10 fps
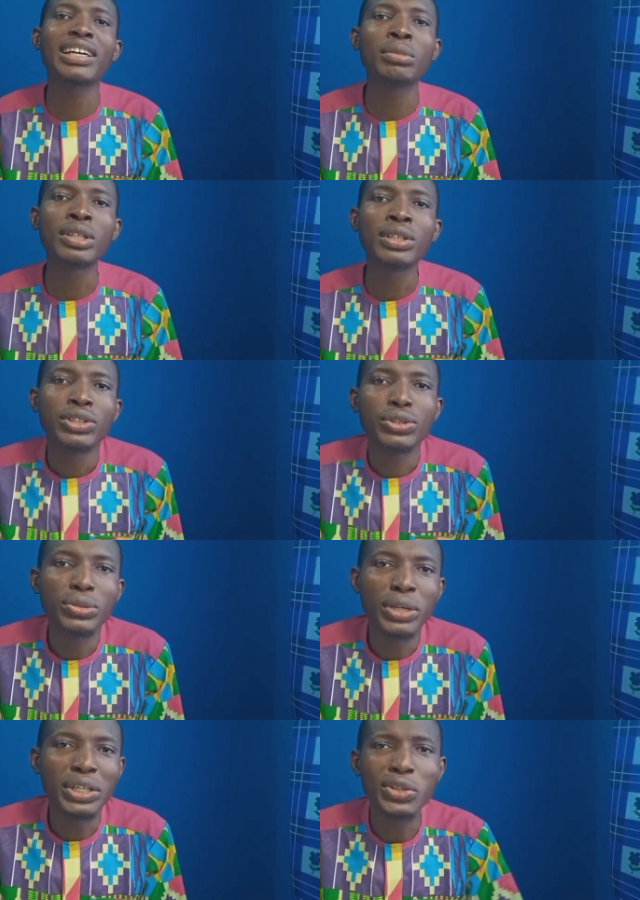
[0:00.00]
So I
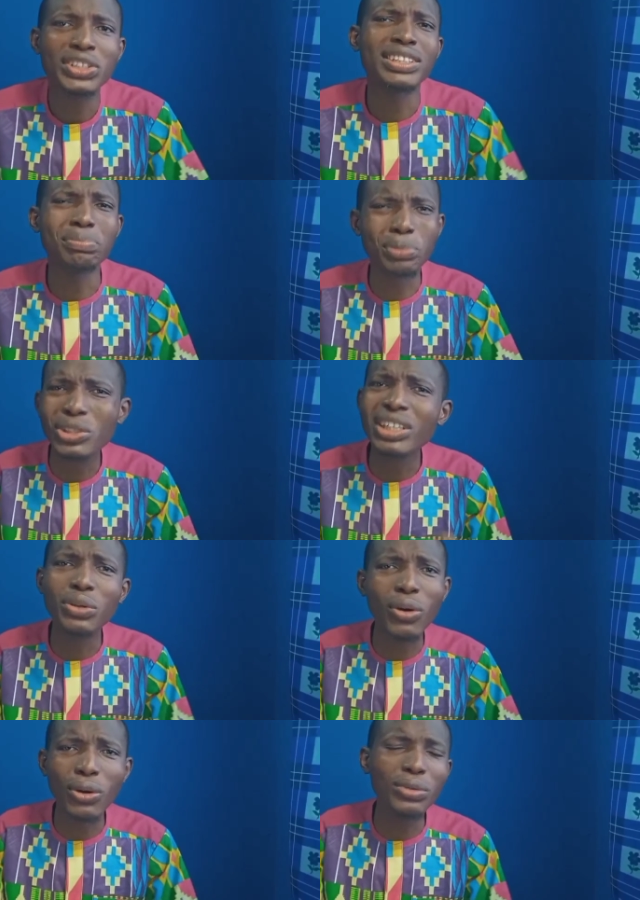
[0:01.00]
just imputed all
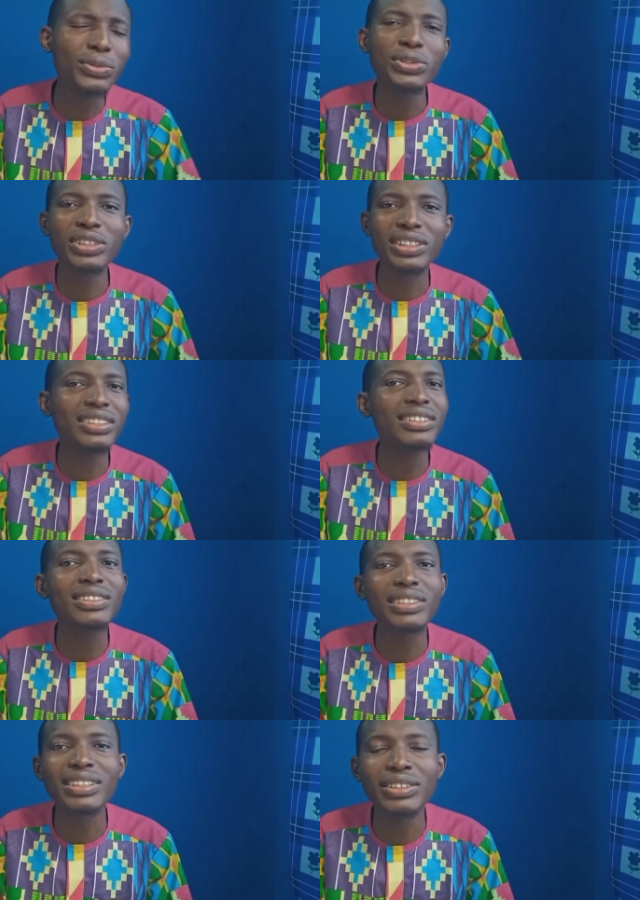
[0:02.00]
of those things
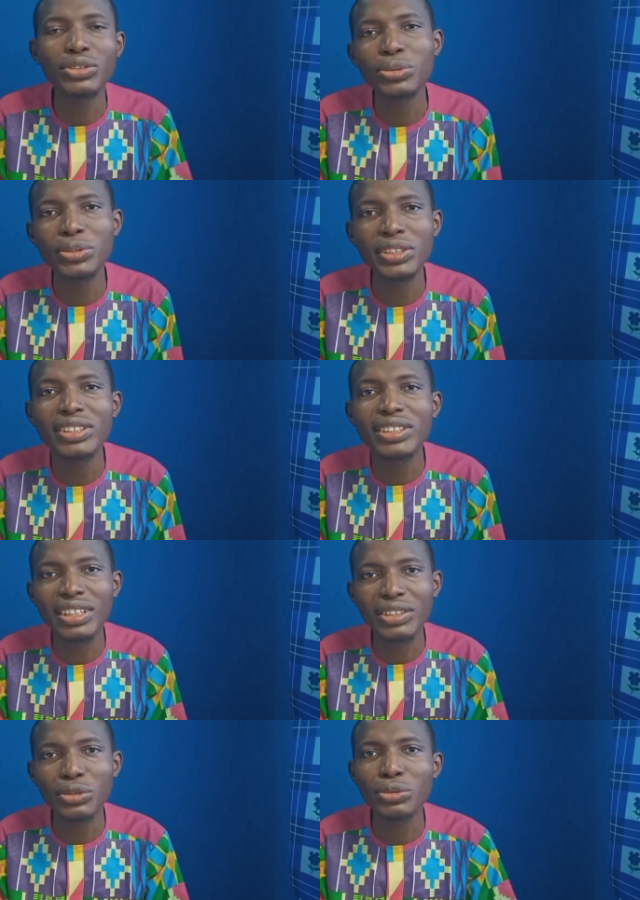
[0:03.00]
into it
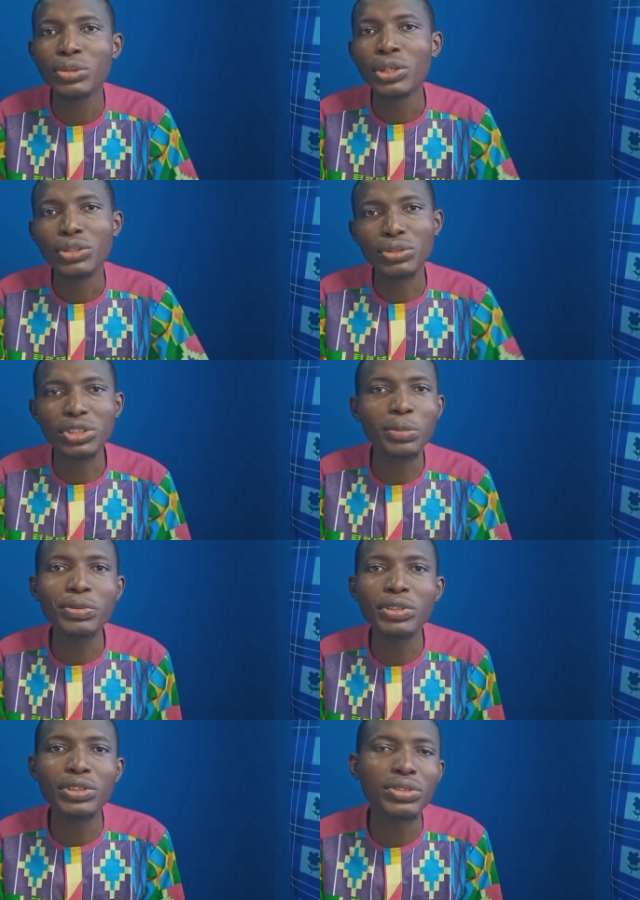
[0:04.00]
to shape the
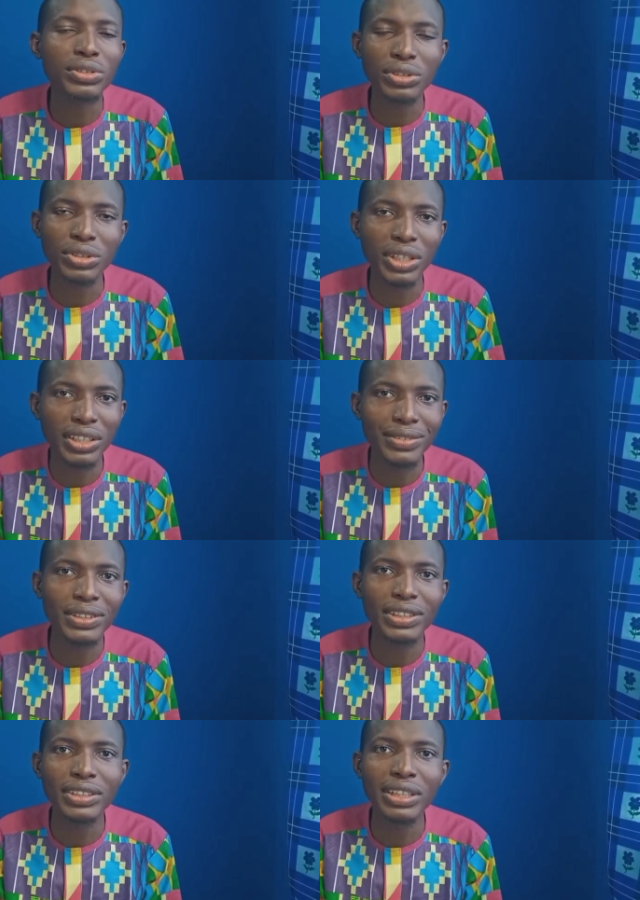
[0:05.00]
structure and everything
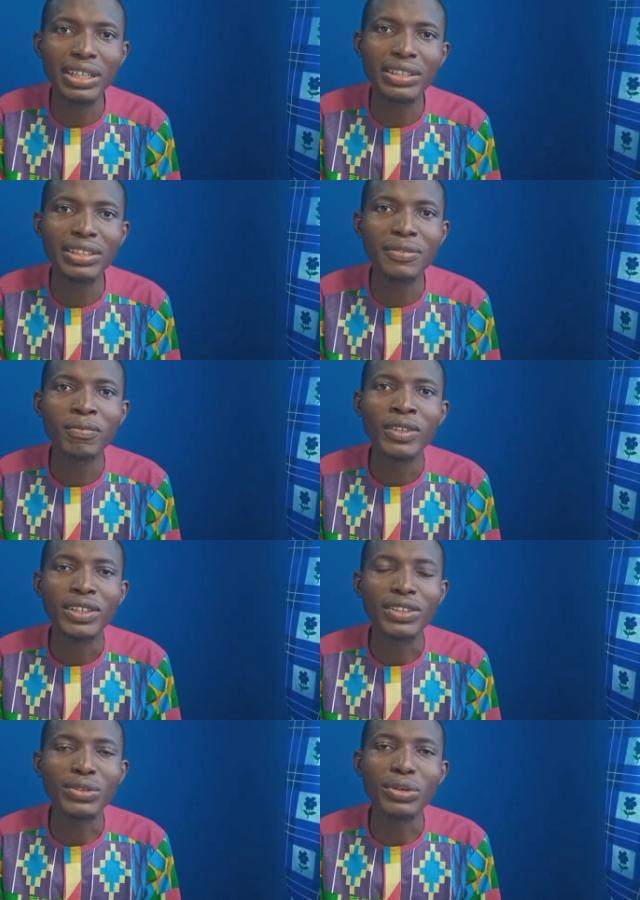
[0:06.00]
that you know.
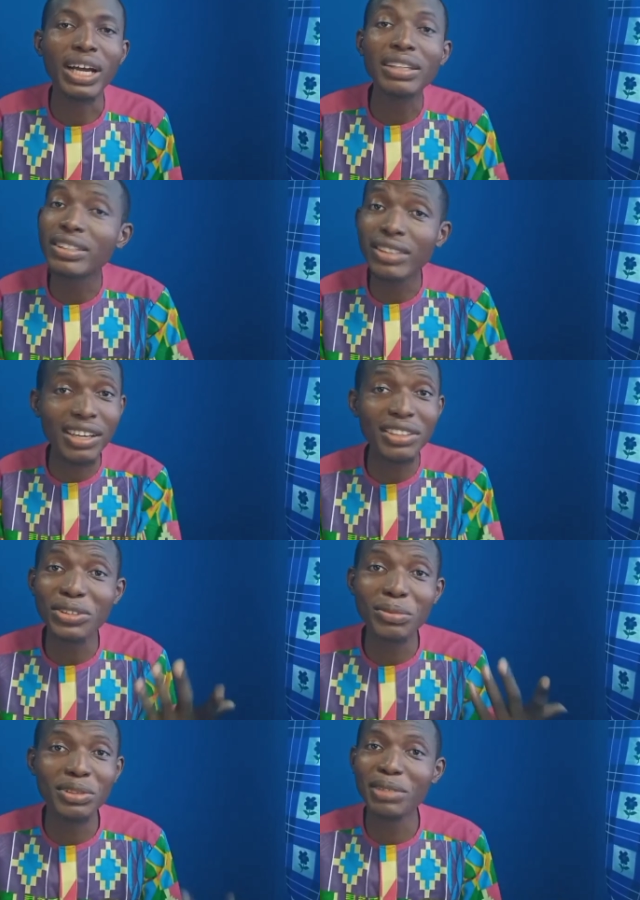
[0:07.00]
I literally submitted
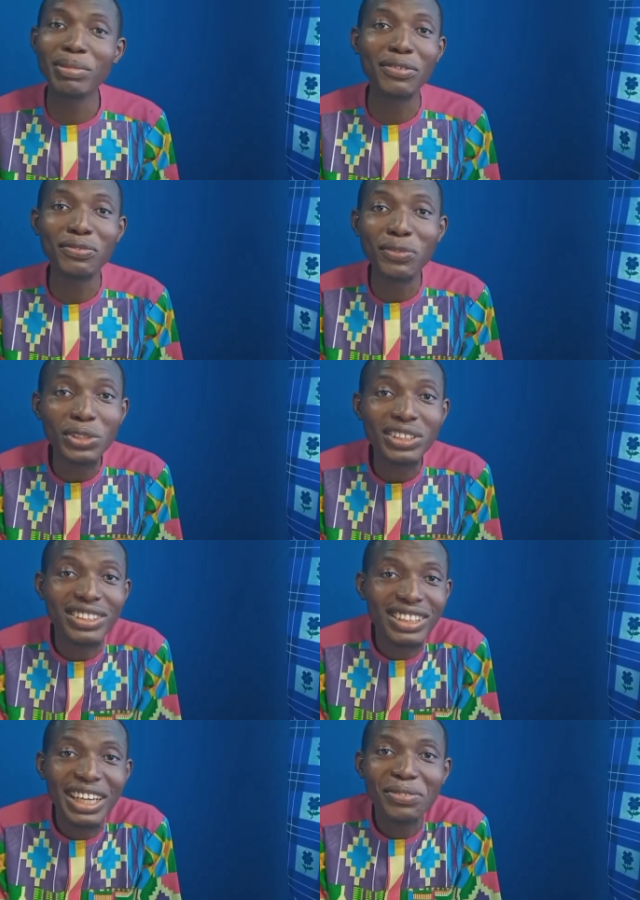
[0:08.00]
my first
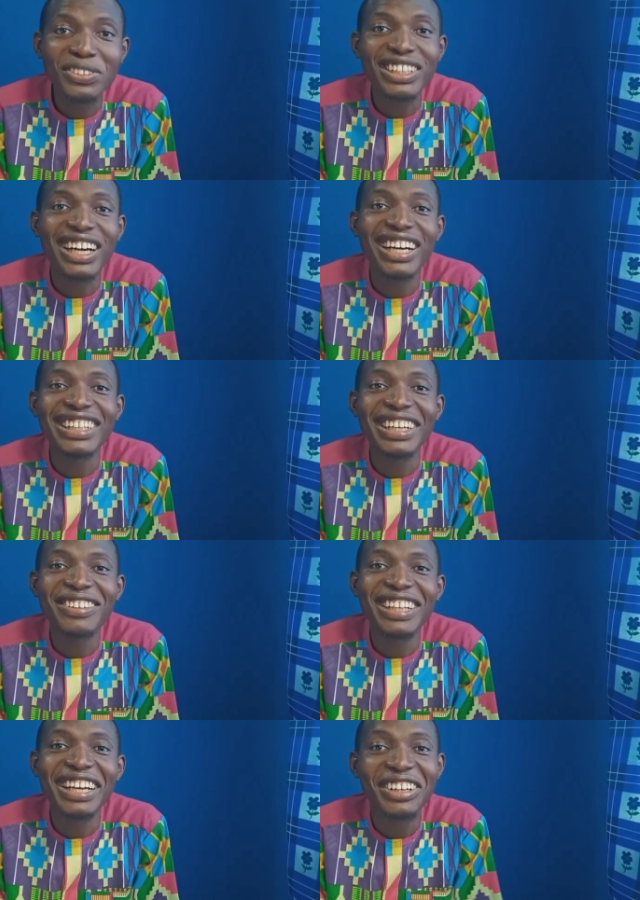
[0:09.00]
draft, and I was
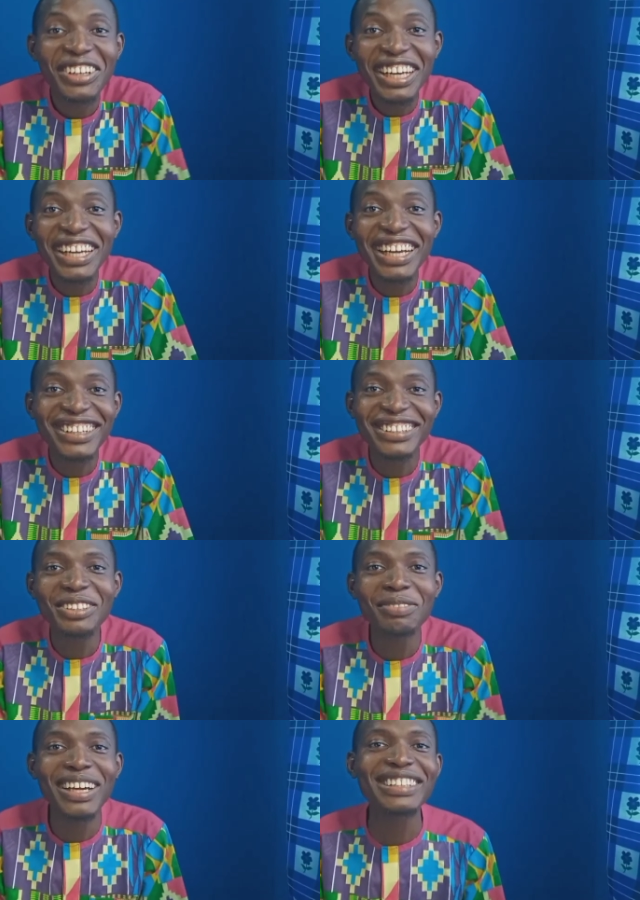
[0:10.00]
like, okay, I just told my
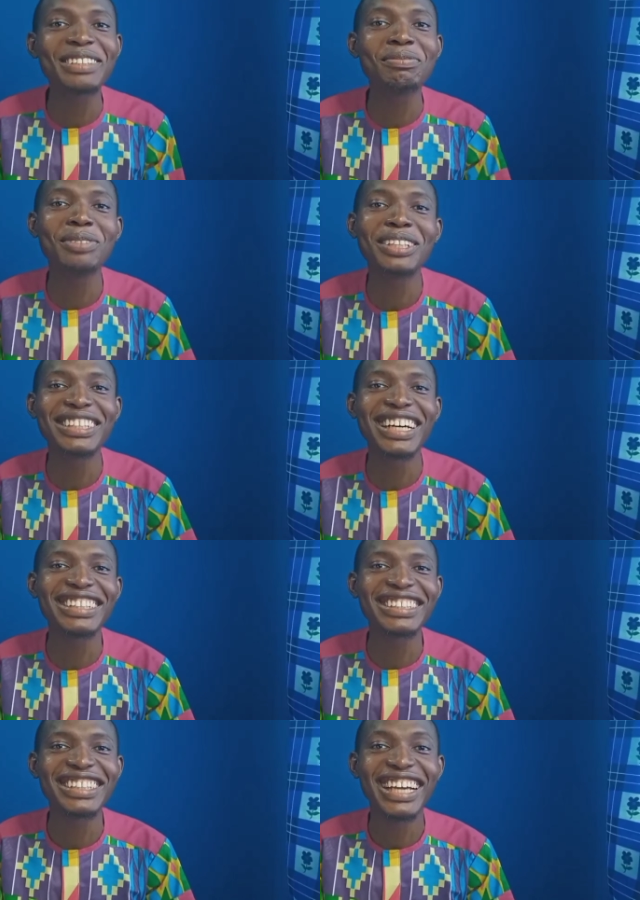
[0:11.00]
teammates that
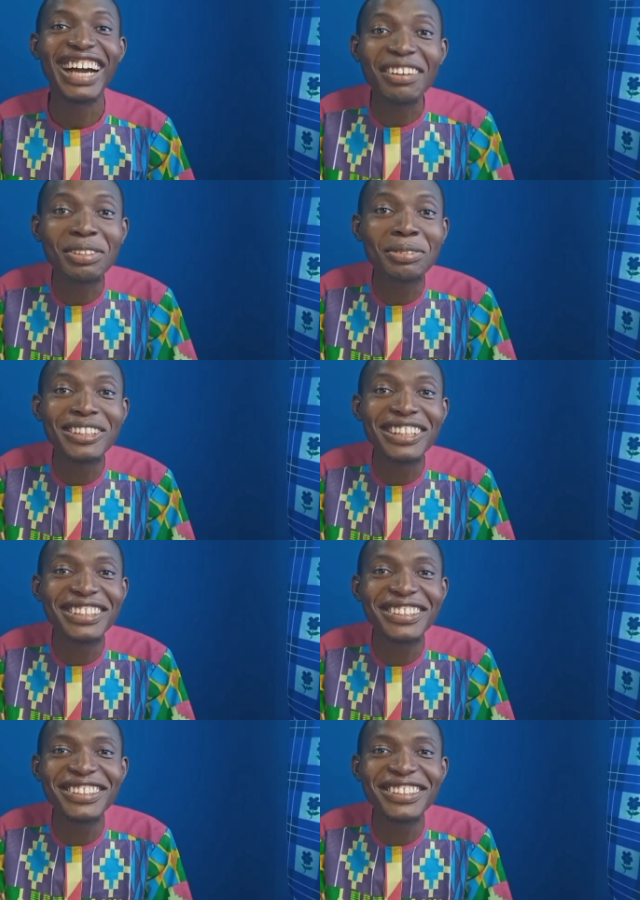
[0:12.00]
I submitted them.